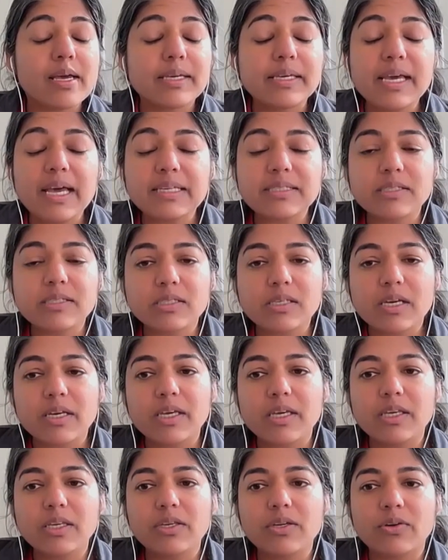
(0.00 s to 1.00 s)
Yes,
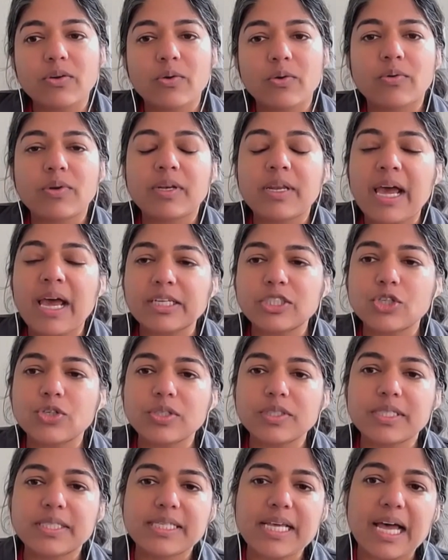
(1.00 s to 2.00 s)

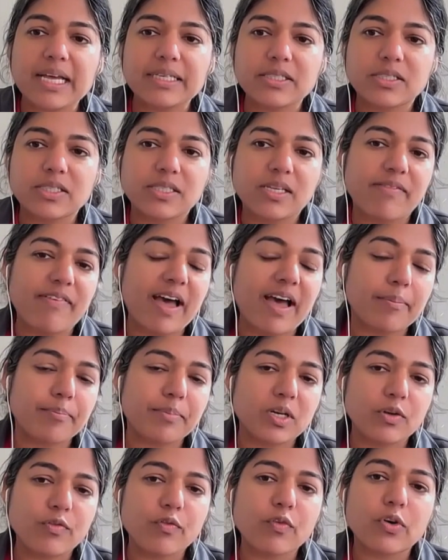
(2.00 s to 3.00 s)
natural disasters have
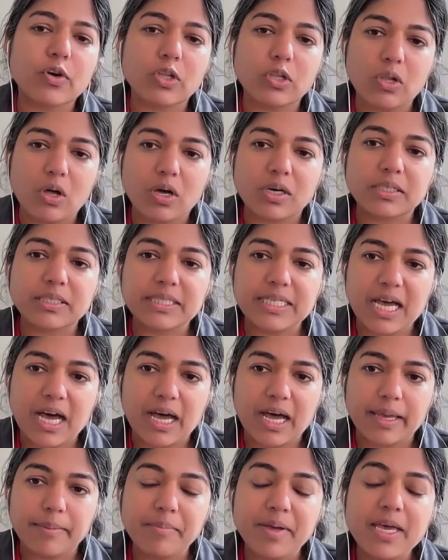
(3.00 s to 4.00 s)
happened for a long
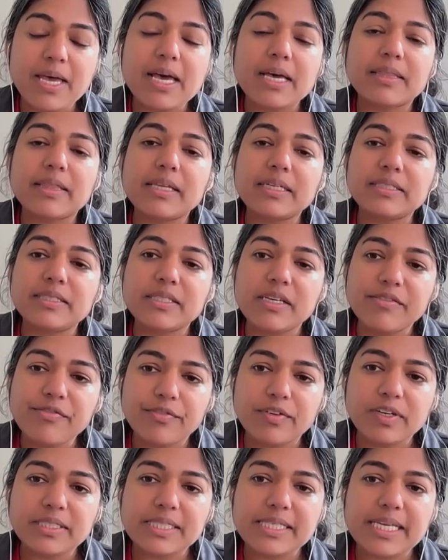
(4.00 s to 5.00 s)
time. The
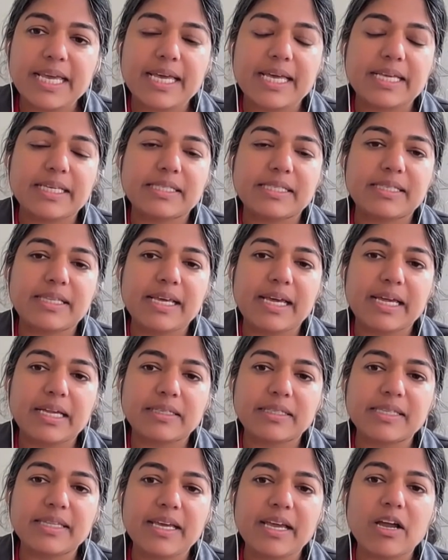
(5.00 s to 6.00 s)
difference is
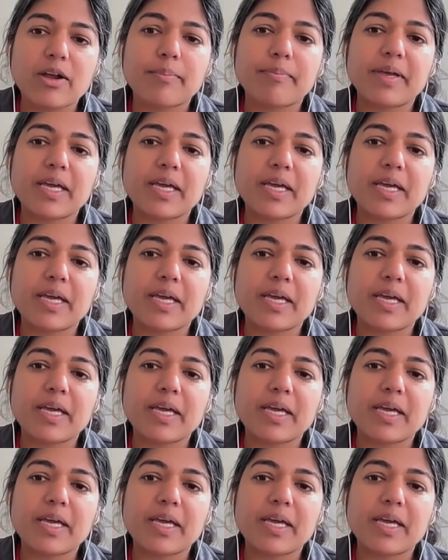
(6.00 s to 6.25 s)
that they are